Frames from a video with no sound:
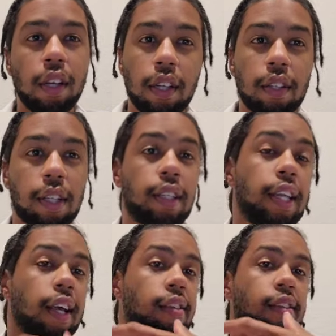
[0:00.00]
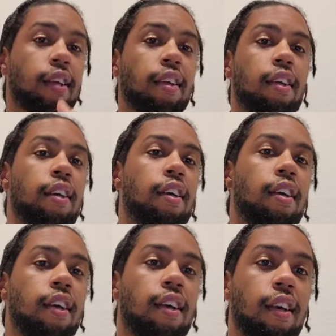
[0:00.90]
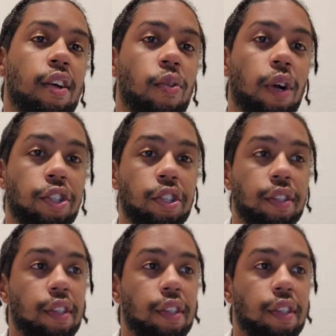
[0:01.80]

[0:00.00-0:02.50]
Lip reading: Then the next question